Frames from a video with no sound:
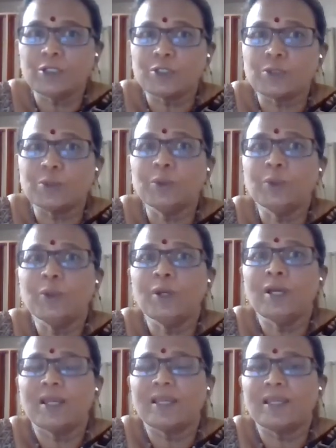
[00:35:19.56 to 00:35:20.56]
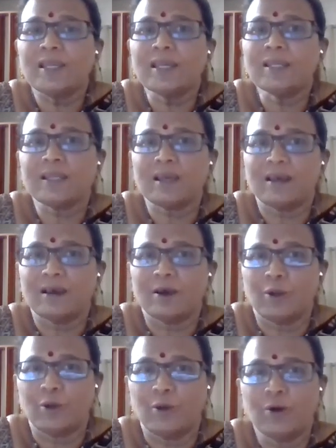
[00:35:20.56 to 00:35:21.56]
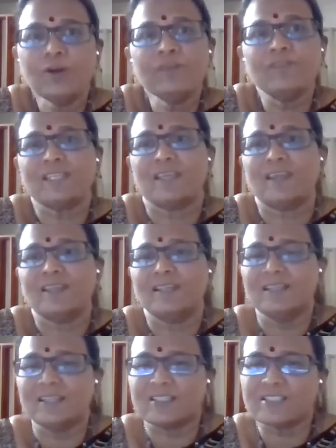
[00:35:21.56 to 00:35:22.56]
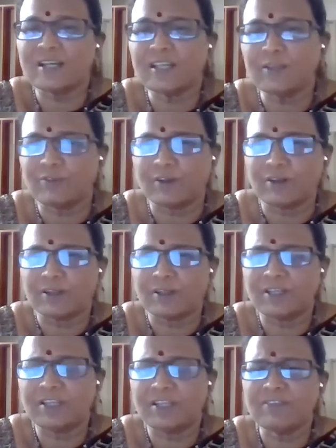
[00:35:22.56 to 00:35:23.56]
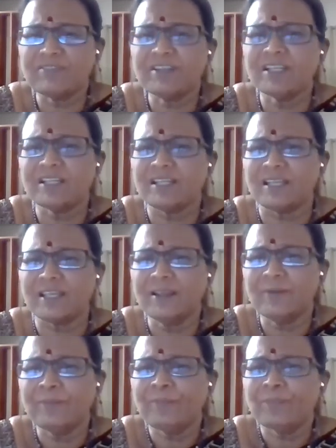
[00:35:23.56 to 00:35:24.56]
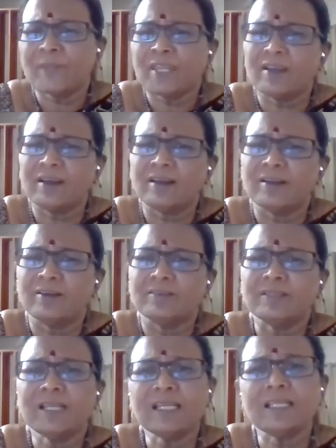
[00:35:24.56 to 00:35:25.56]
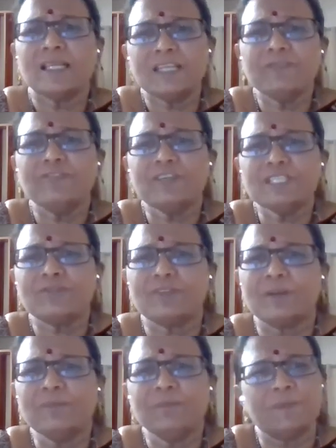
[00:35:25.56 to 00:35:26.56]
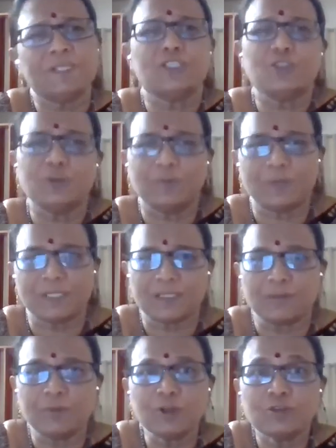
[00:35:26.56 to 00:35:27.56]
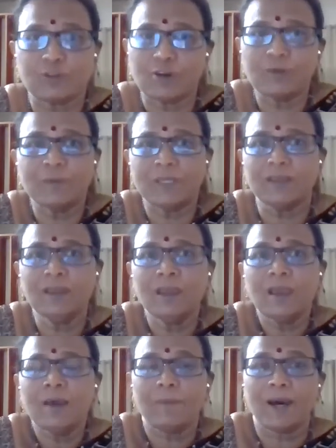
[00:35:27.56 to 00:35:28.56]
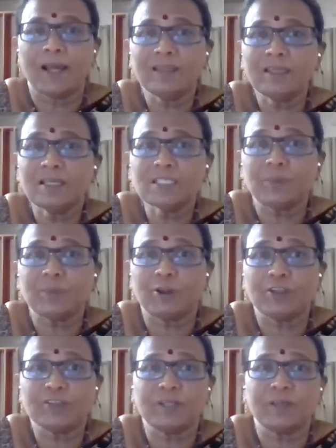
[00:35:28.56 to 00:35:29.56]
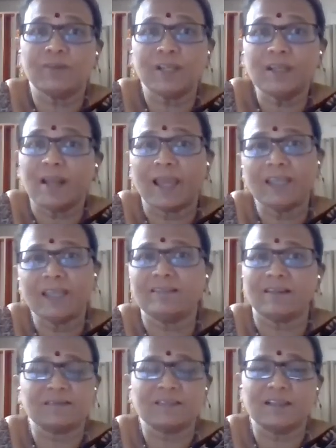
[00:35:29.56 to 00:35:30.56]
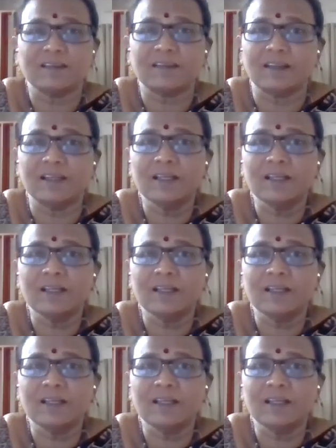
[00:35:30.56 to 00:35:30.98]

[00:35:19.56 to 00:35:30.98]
to get along with any literary work. Definitely, that differs from person to person. Because for me, Bharatiya's poetry, when I translated,